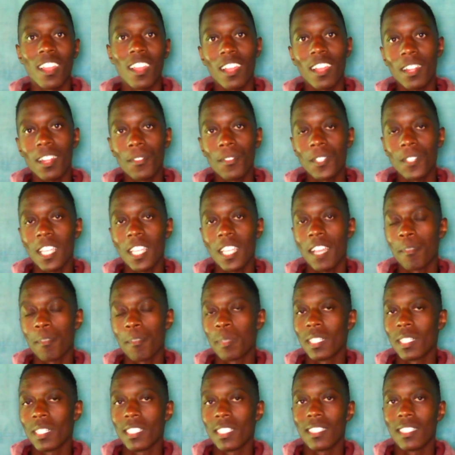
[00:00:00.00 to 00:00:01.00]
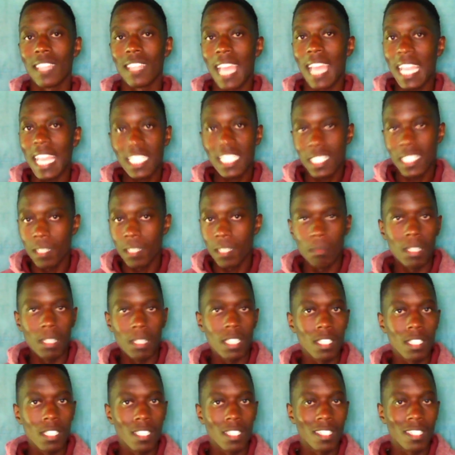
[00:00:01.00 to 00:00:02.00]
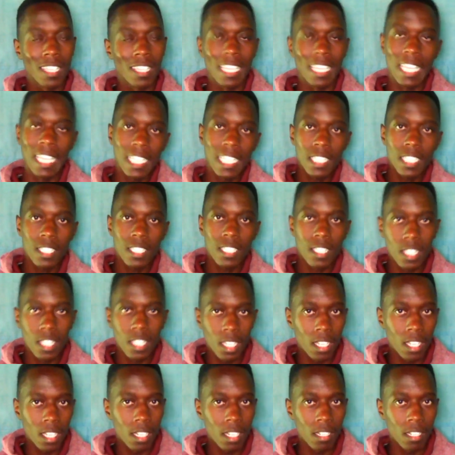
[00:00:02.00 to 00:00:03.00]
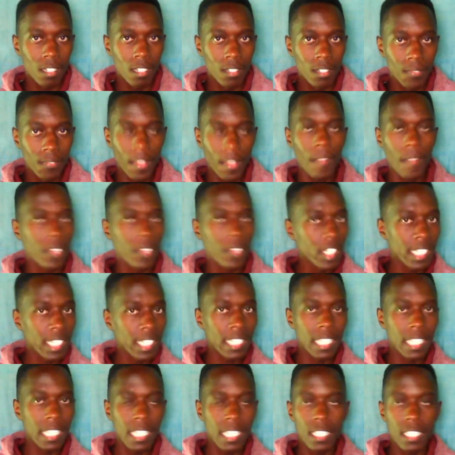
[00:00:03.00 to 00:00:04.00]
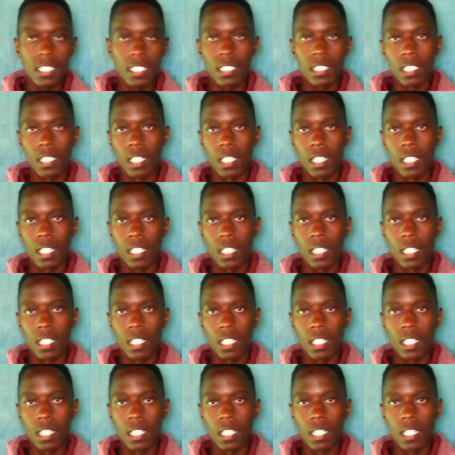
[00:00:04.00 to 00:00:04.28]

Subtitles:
a lot of you have been asking me, is the 500 gig